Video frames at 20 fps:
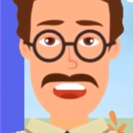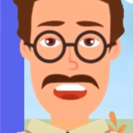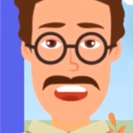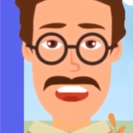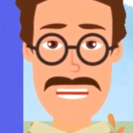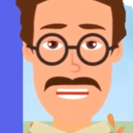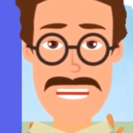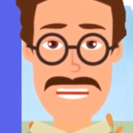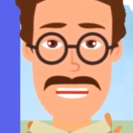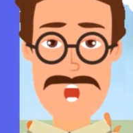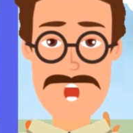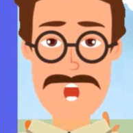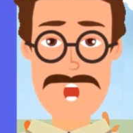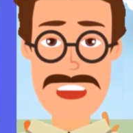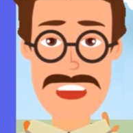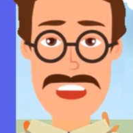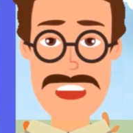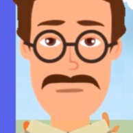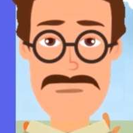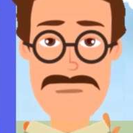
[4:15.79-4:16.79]
thousand five
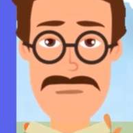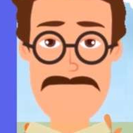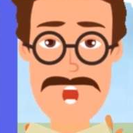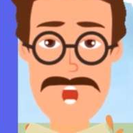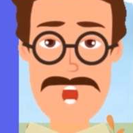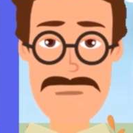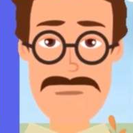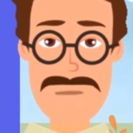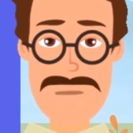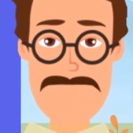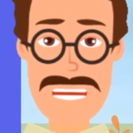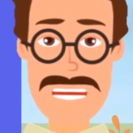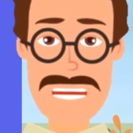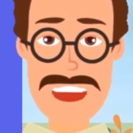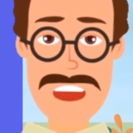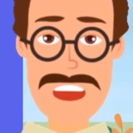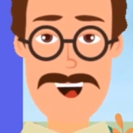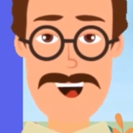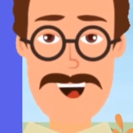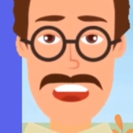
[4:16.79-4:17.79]
hundred sixteen
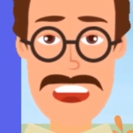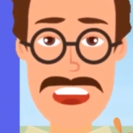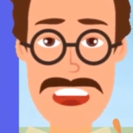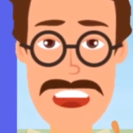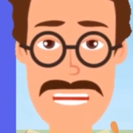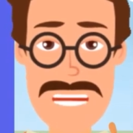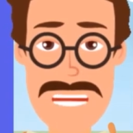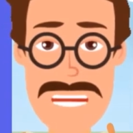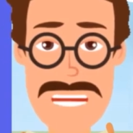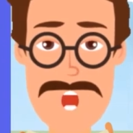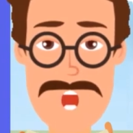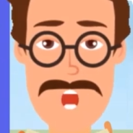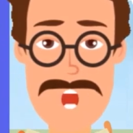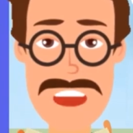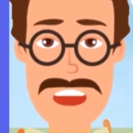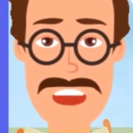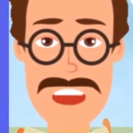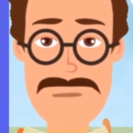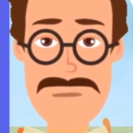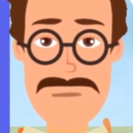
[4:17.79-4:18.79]
to the nearest
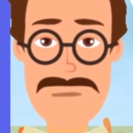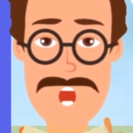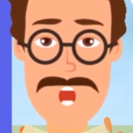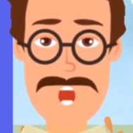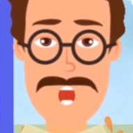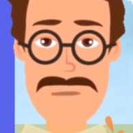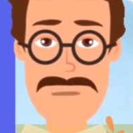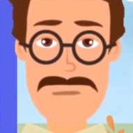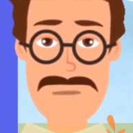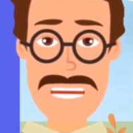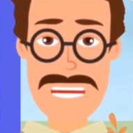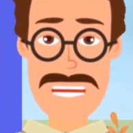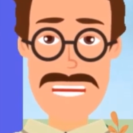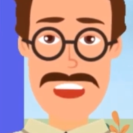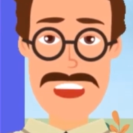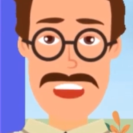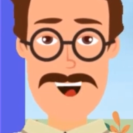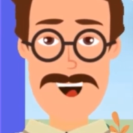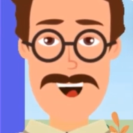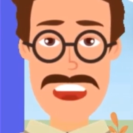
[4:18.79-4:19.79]
hundredth,
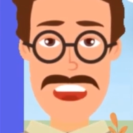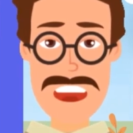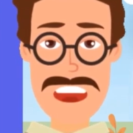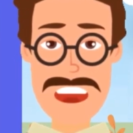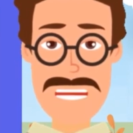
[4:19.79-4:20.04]
well, the